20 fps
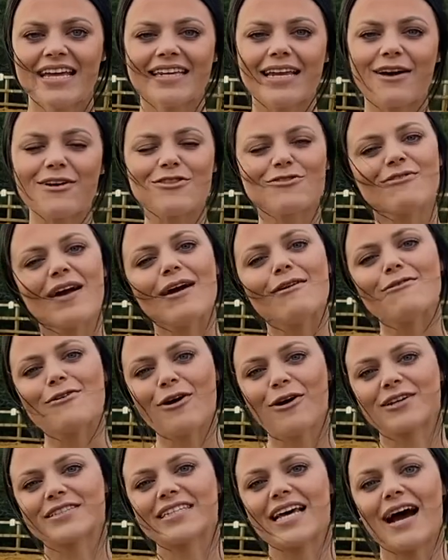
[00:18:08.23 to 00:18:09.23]
Now, throughout
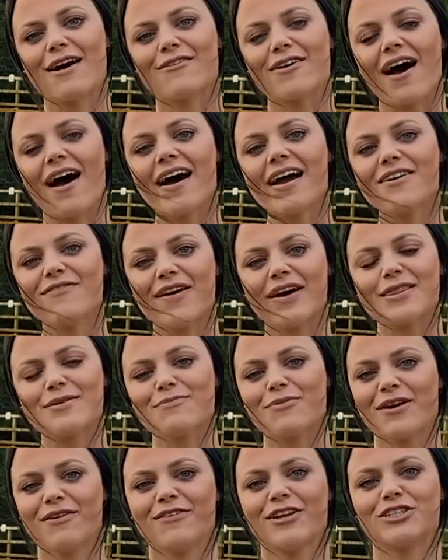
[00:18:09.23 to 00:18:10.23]
lockdown, I have had the
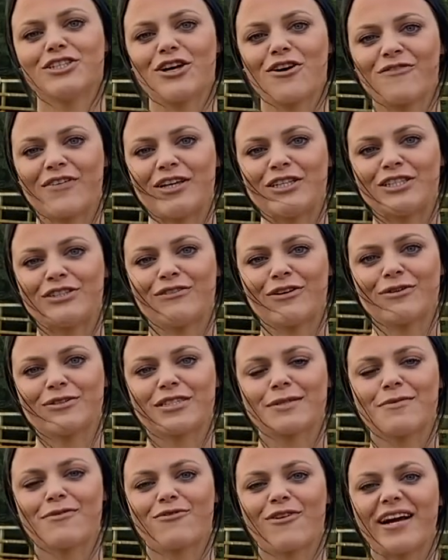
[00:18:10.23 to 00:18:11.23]
privilege of interviewing
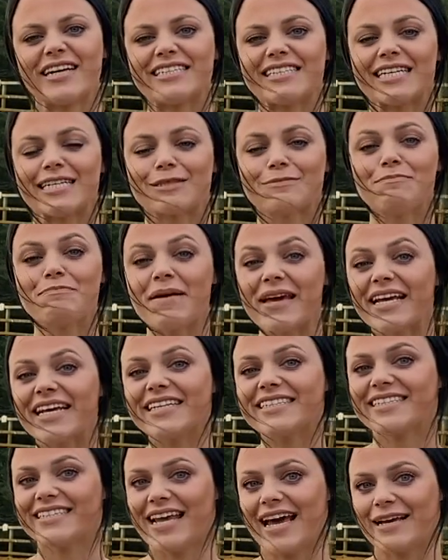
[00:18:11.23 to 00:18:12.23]
some of racing's
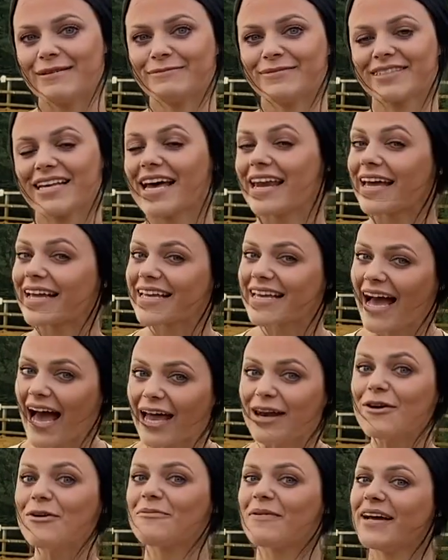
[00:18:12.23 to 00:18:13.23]
biggest names, and I
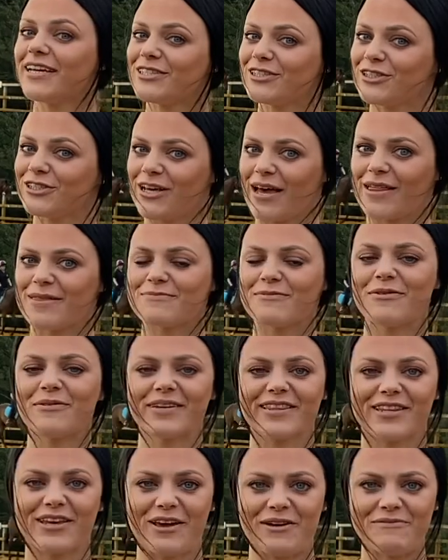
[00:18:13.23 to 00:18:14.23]
cannot wait to share them all
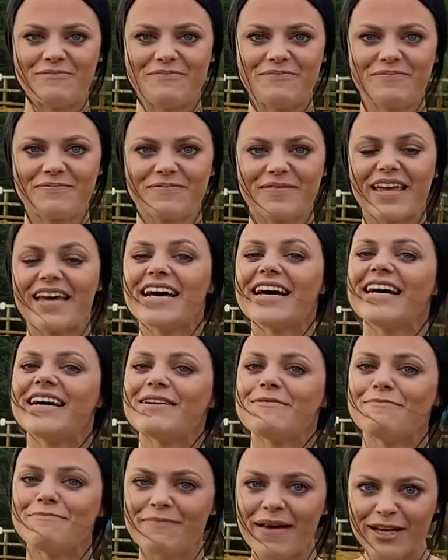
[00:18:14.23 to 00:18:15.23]
with you.
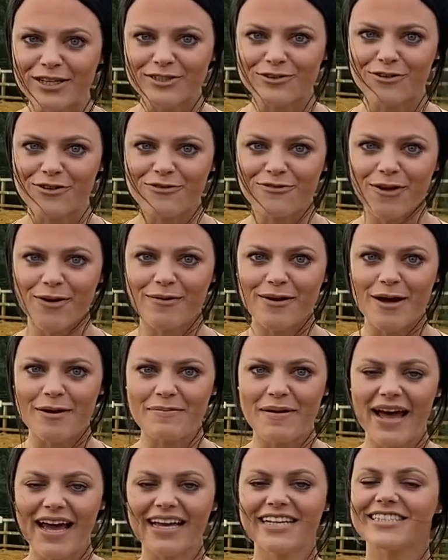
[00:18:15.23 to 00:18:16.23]
Make sure you're following our
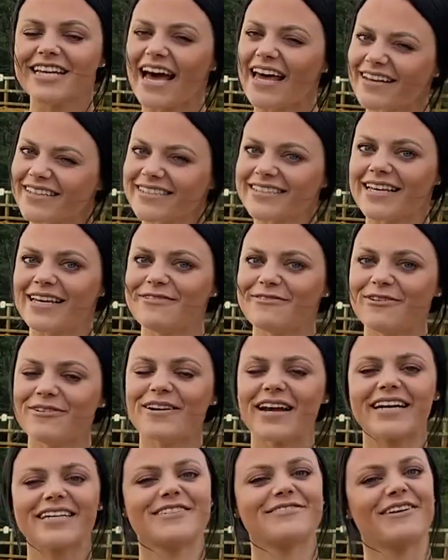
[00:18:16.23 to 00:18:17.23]
page, and I'll see you all
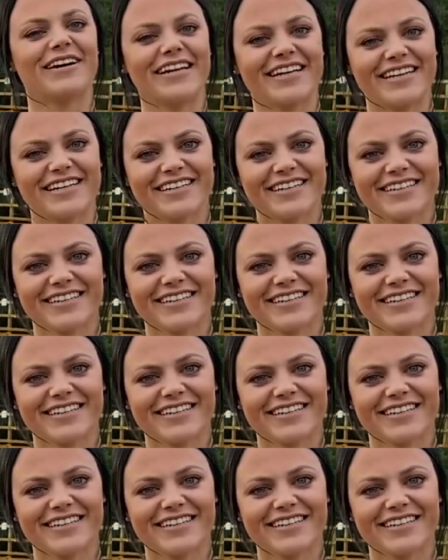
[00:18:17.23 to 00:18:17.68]
next week.